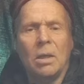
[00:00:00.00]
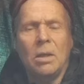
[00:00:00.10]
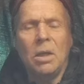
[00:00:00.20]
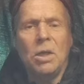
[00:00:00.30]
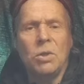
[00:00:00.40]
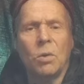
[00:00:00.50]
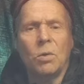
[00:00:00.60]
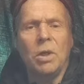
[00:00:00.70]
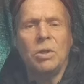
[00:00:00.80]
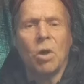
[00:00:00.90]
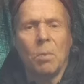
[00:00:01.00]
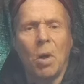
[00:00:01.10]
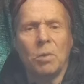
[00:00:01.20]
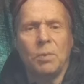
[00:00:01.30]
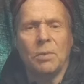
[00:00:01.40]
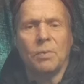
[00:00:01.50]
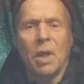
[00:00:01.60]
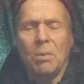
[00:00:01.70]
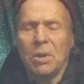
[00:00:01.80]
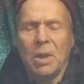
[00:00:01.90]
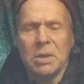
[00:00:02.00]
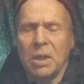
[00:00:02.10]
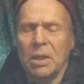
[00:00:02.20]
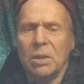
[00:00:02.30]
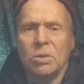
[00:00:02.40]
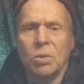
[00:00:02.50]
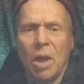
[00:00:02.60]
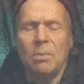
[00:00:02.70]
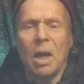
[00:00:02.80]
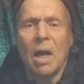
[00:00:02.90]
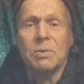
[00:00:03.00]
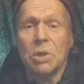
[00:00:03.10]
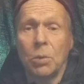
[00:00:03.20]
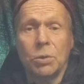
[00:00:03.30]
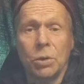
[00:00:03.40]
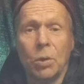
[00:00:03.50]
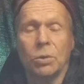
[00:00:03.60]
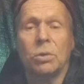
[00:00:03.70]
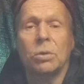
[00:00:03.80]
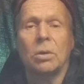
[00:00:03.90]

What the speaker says: in your apartment. But I said to them, absolutely not.